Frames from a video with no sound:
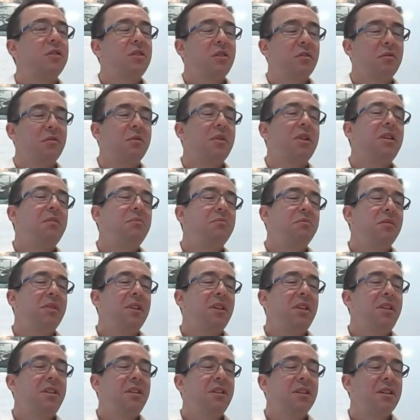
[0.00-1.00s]
so the
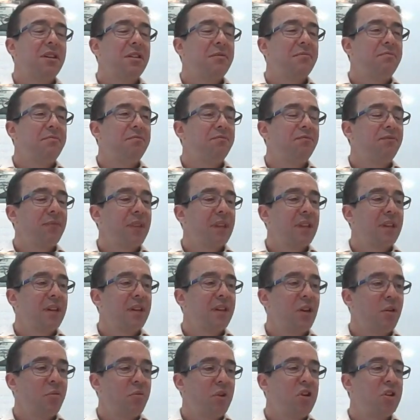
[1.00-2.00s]
the um,
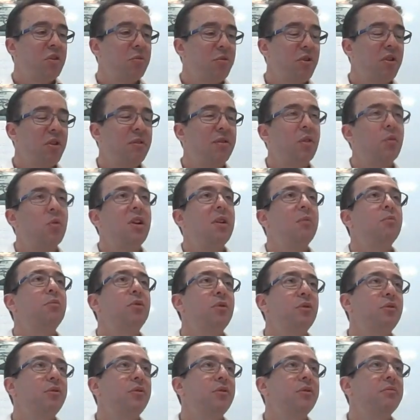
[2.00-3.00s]
the operational profile will
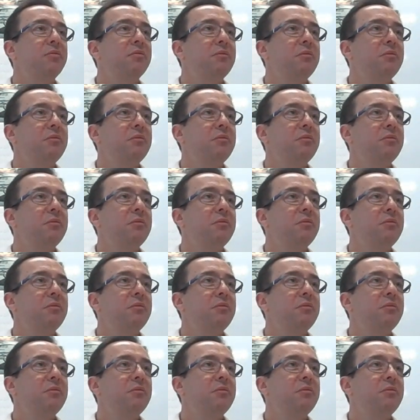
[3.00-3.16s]
improve.